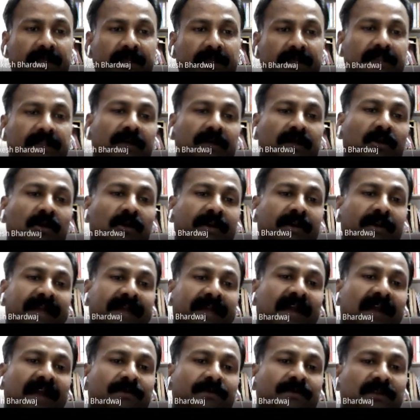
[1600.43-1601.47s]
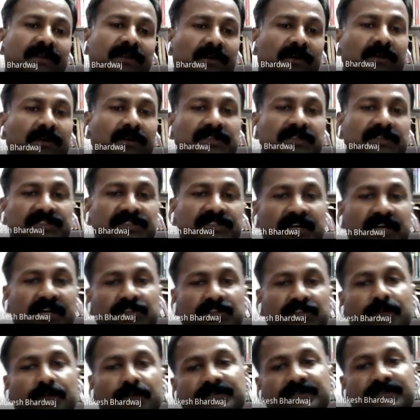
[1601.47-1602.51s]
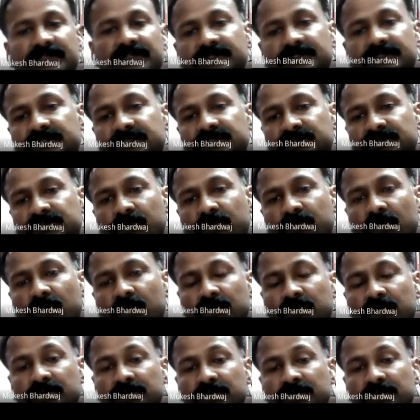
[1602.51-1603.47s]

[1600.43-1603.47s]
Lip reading: in the contact with another charged object is called